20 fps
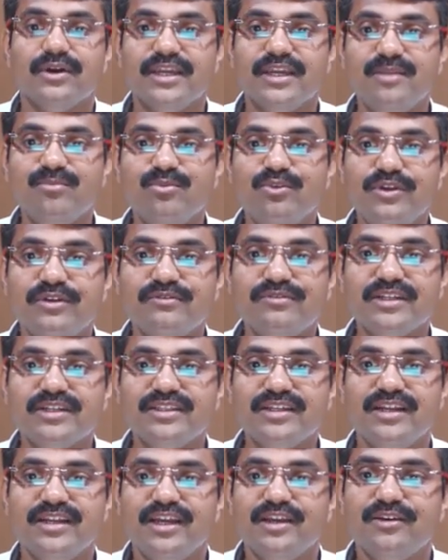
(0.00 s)
Now again
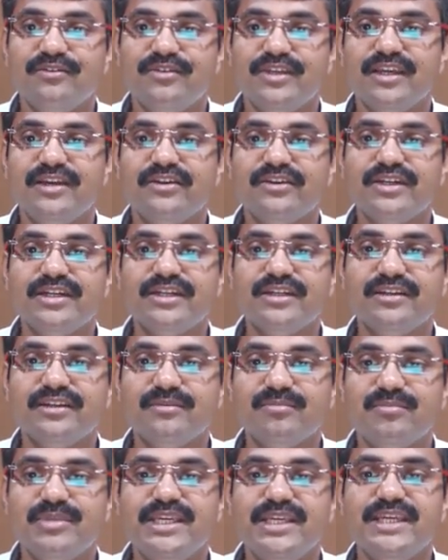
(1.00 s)
moving further, we have
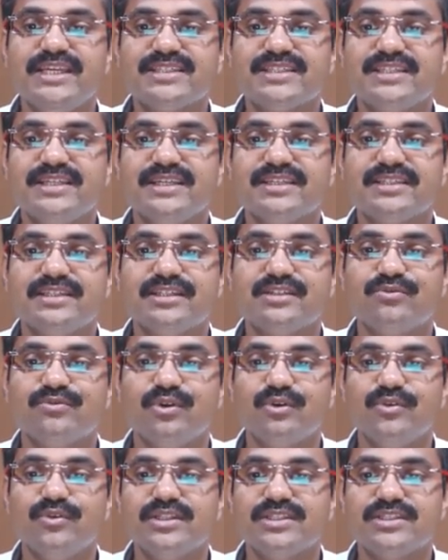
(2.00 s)
written BSA
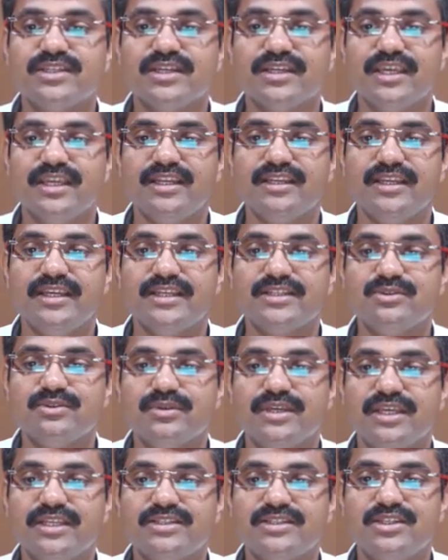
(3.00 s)
SH4 once again,
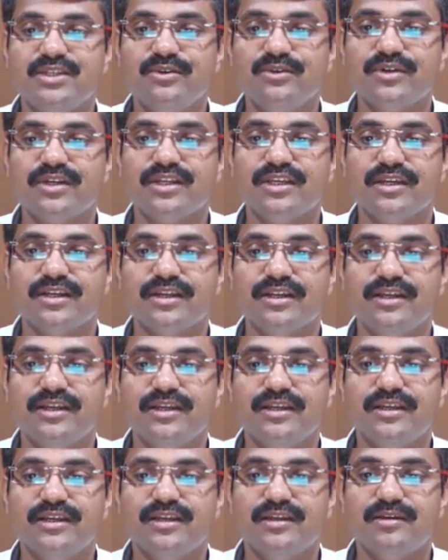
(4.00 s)
as you can see over
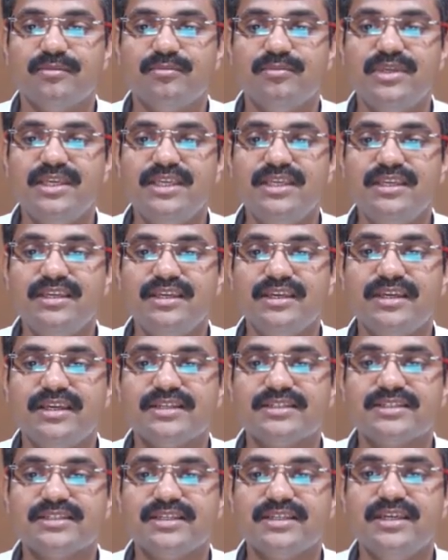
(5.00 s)
here,
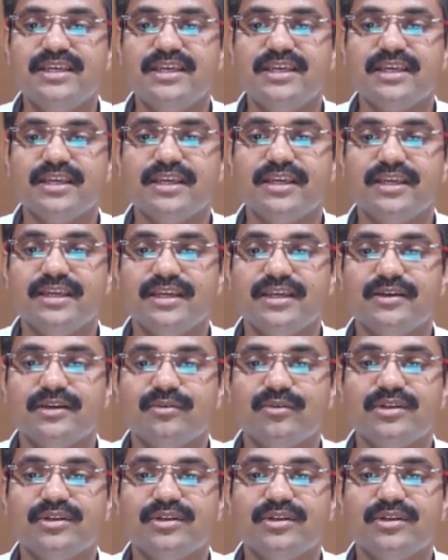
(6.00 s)
BSA